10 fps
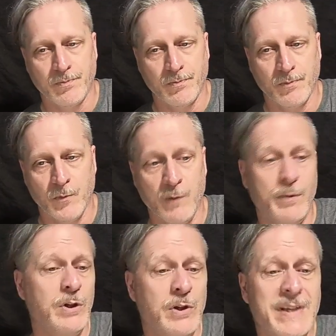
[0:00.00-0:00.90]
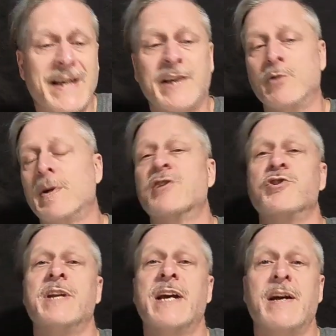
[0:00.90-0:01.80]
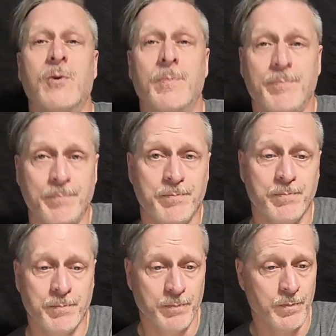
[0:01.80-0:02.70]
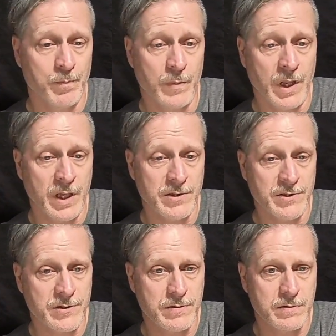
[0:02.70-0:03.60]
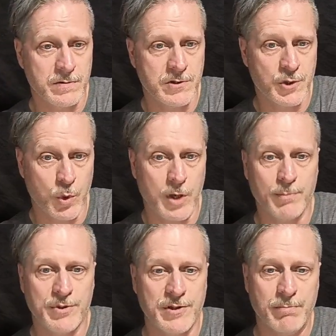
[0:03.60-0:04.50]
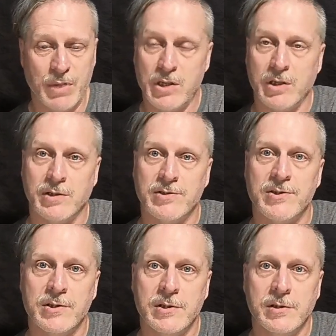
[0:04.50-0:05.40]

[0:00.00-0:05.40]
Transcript: If we look in that direction now, it's swamps and bogs.